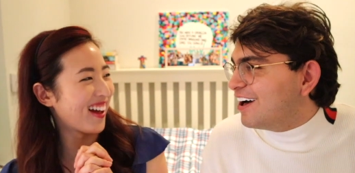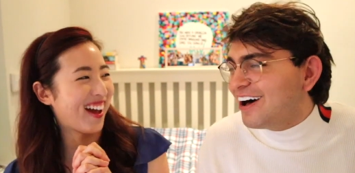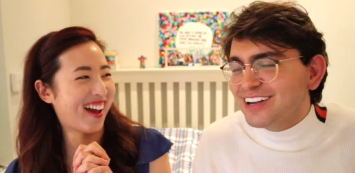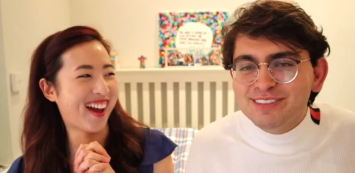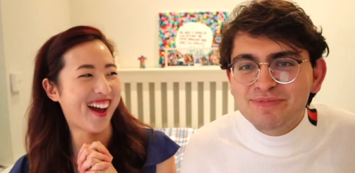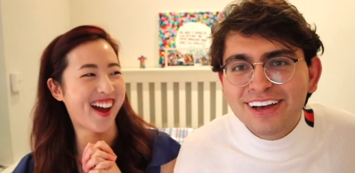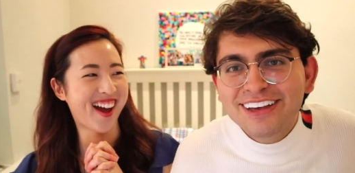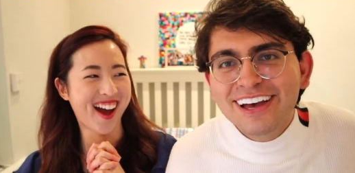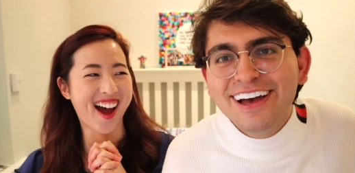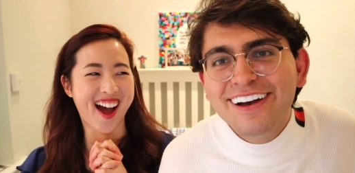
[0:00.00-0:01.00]
Speaker 1: ass,
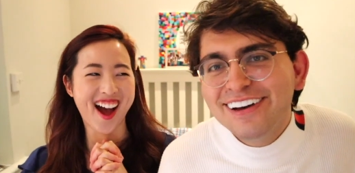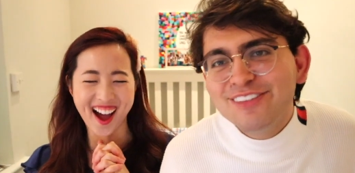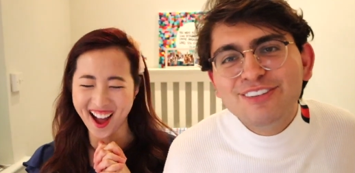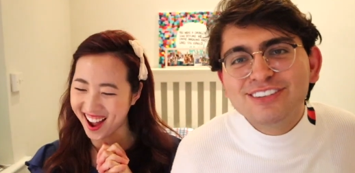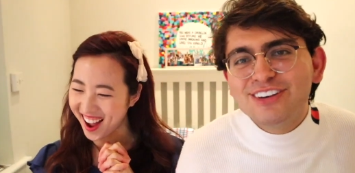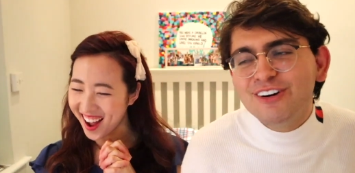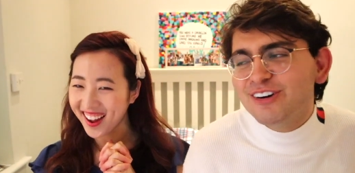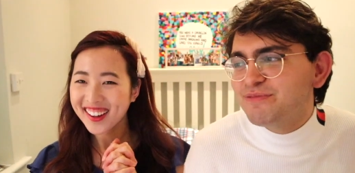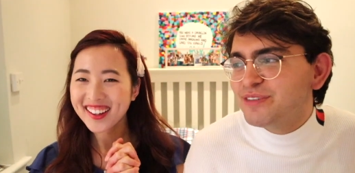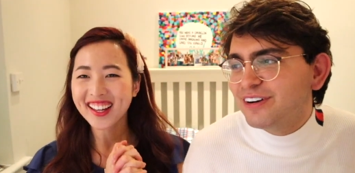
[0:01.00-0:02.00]
but yeah, it was
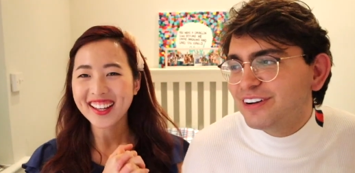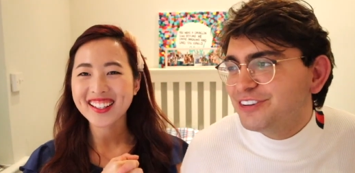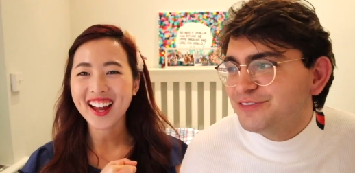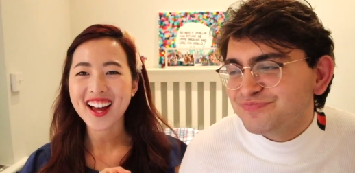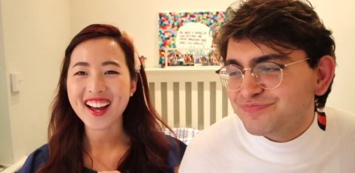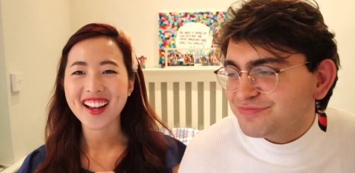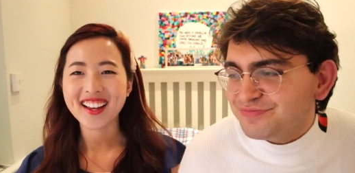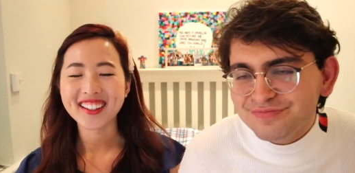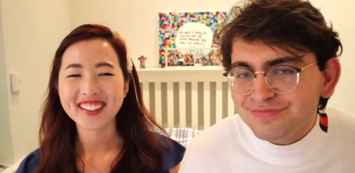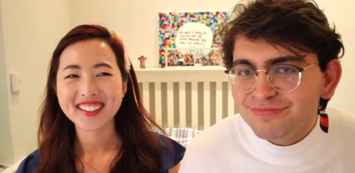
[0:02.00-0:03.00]
horrible.
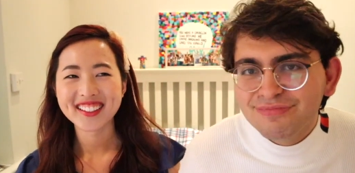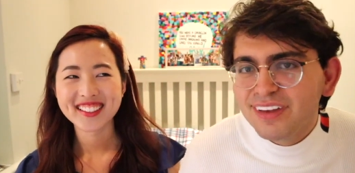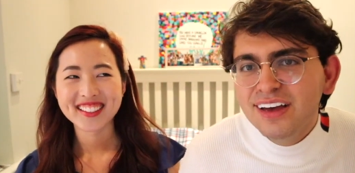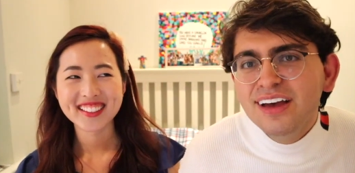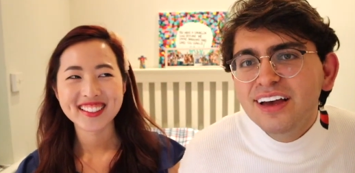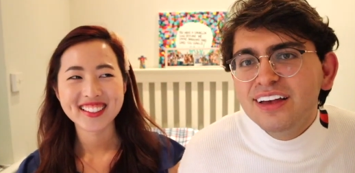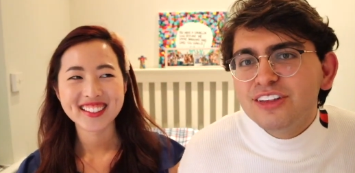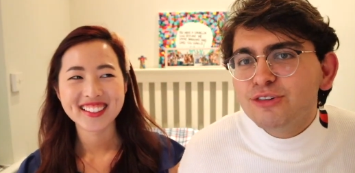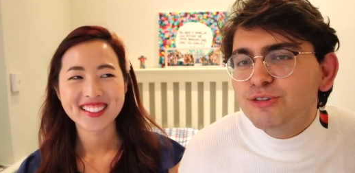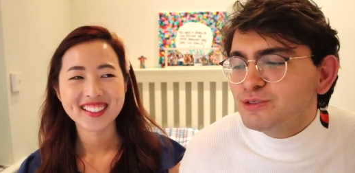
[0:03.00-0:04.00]
Yeah.
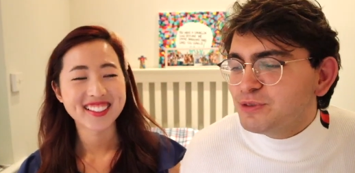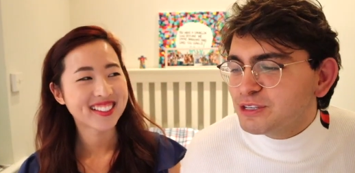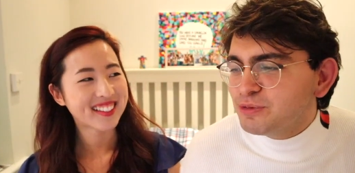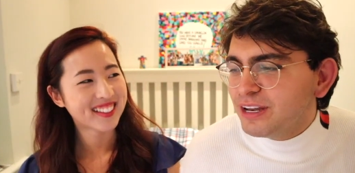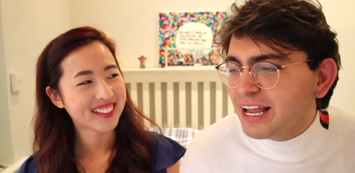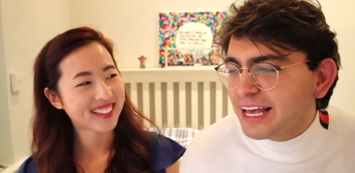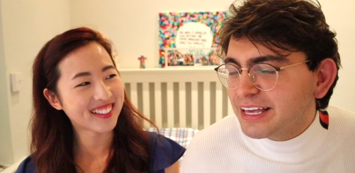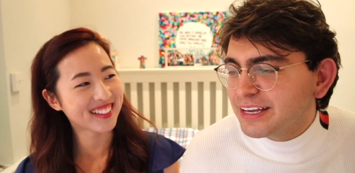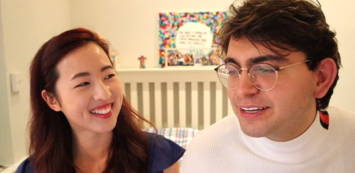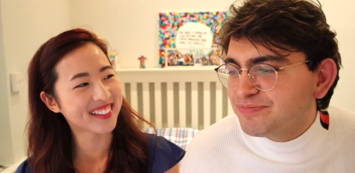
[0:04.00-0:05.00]
The courseworks were
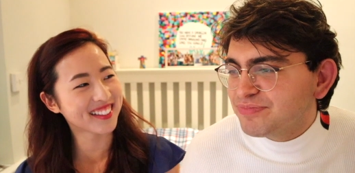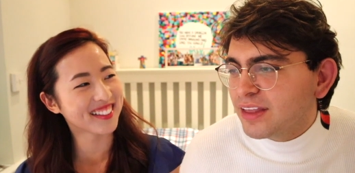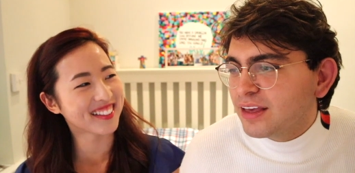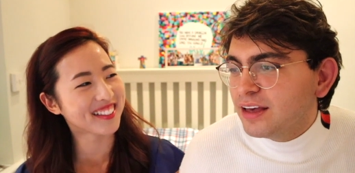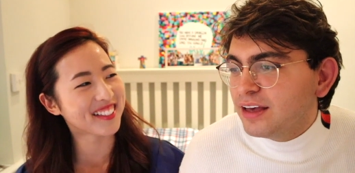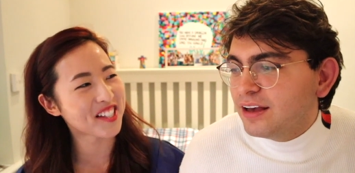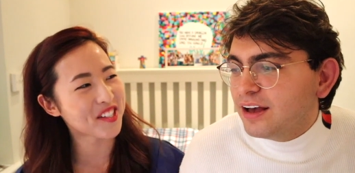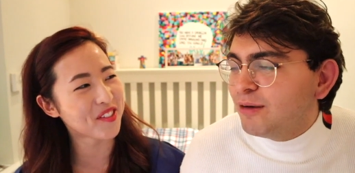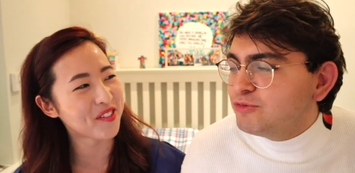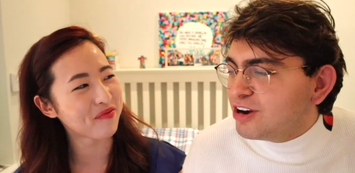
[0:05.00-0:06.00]
like
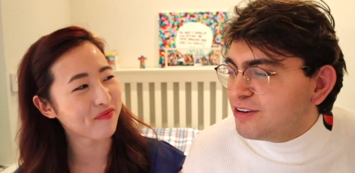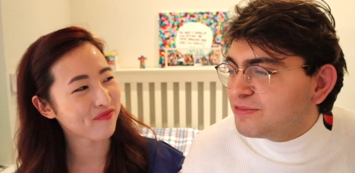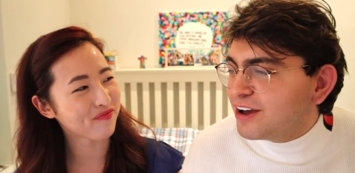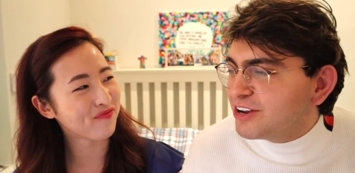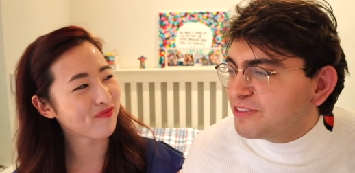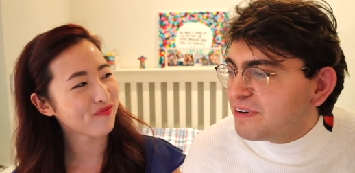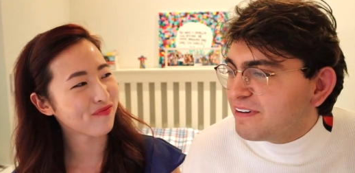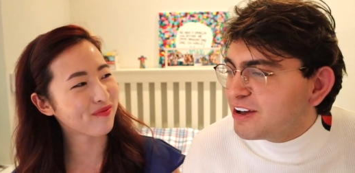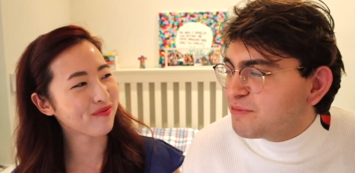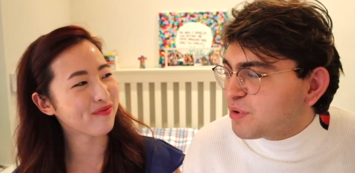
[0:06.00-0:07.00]
I'm trying to find a
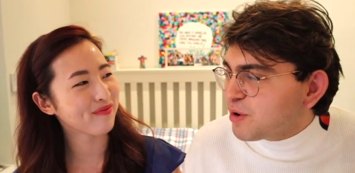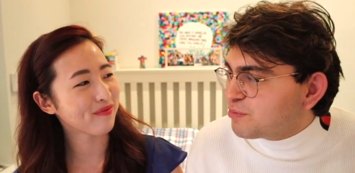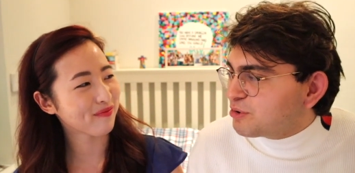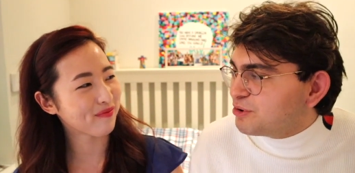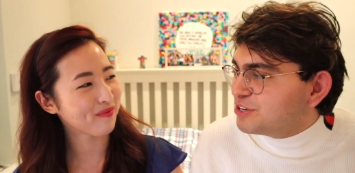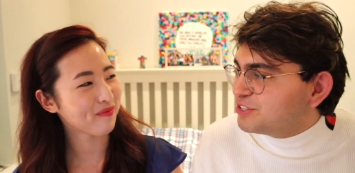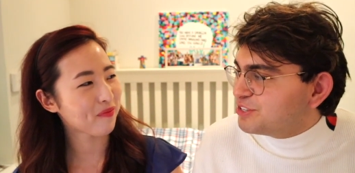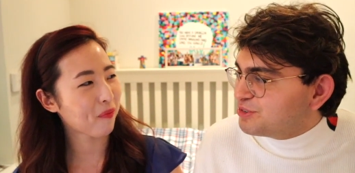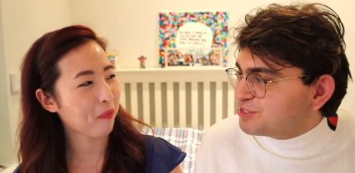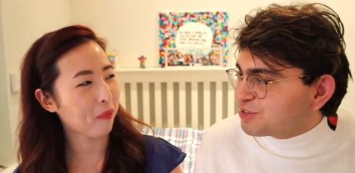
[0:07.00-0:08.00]
very appropriate word
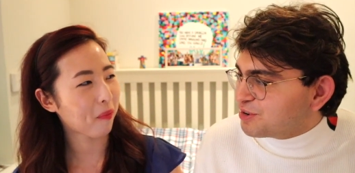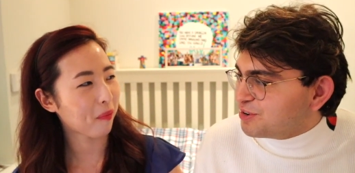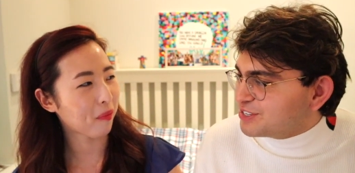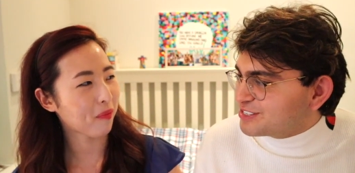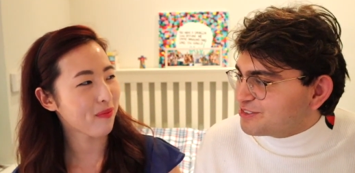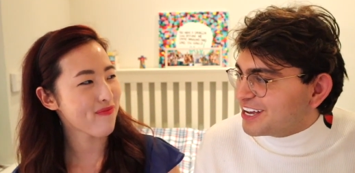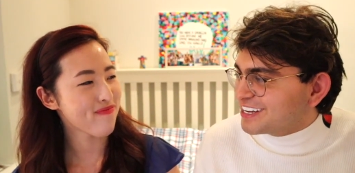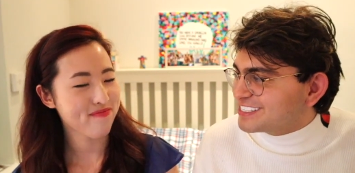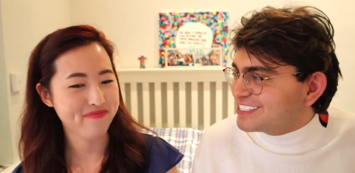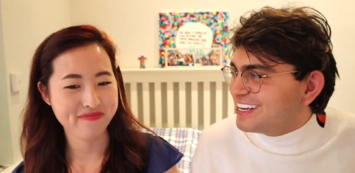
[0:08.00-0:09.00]
to use the
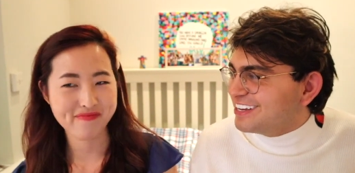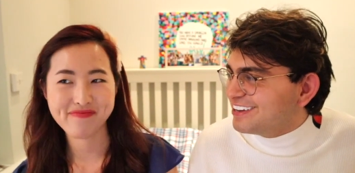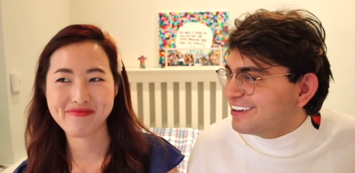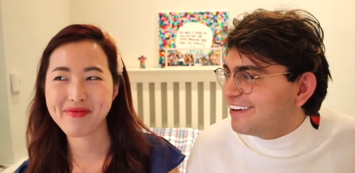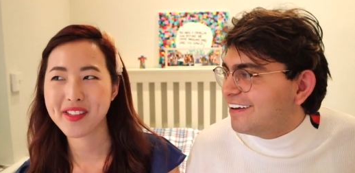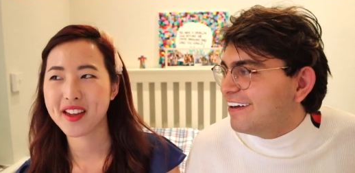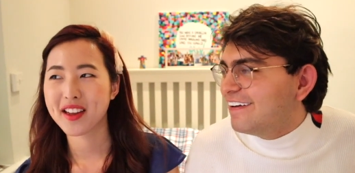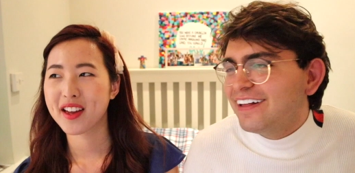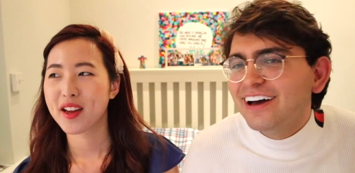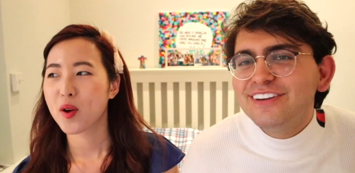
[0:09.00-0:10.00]
courseworks.
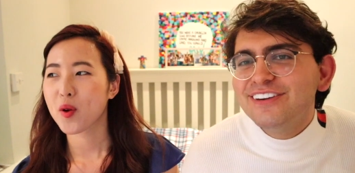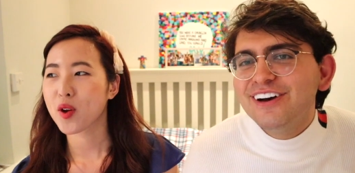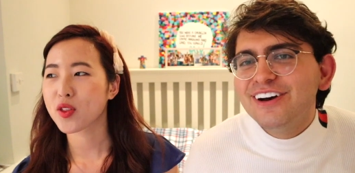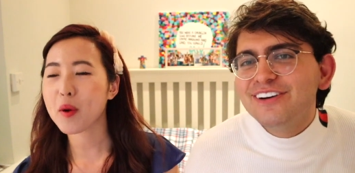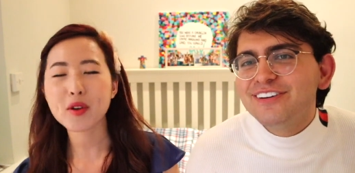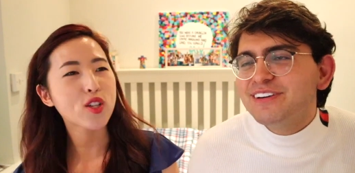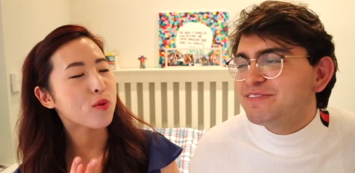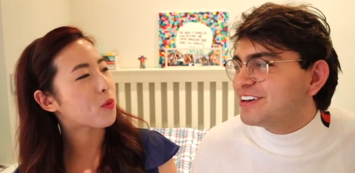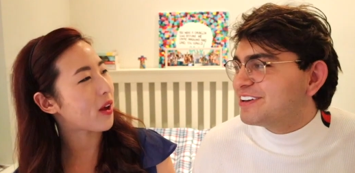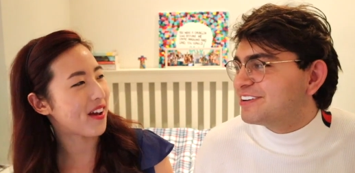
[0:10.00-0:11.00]
I don't know. They were
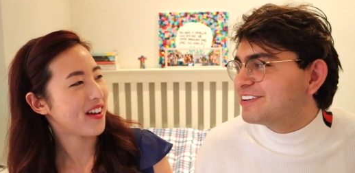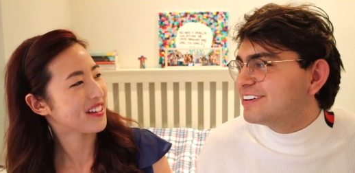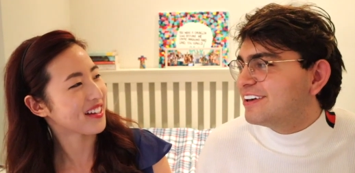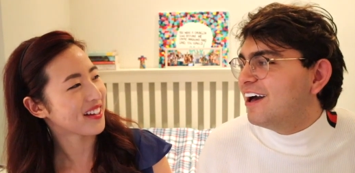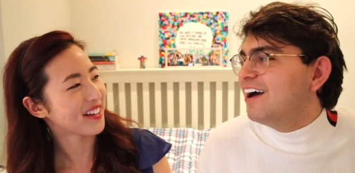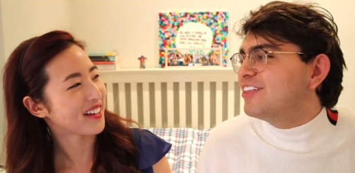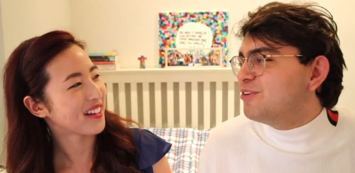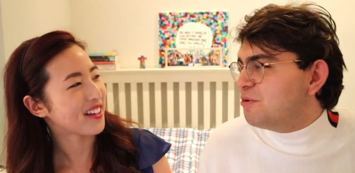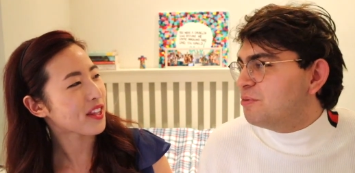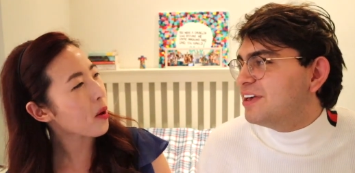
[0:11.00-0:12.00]
just maybe... weird.
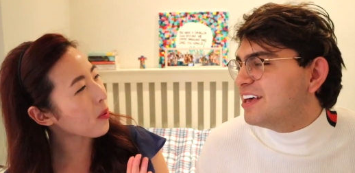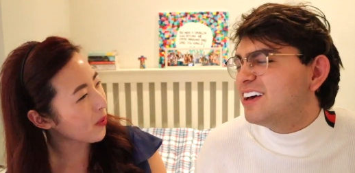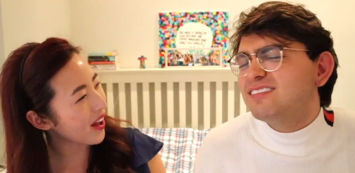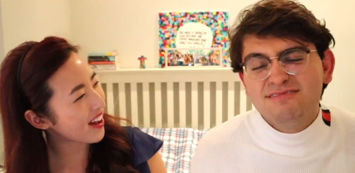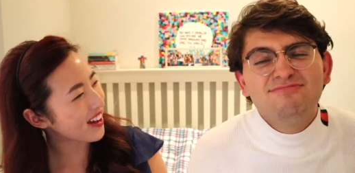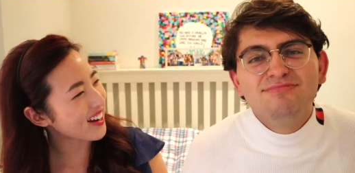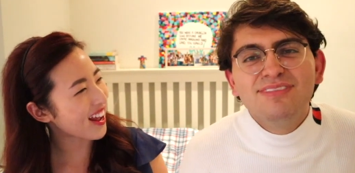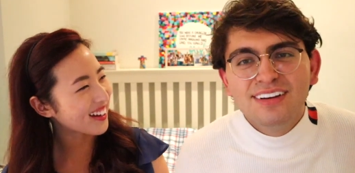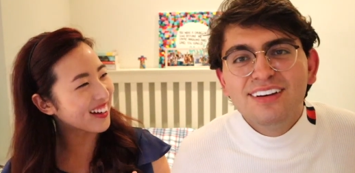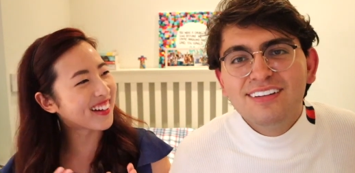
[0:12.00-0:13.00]
They were weird. They were weird, like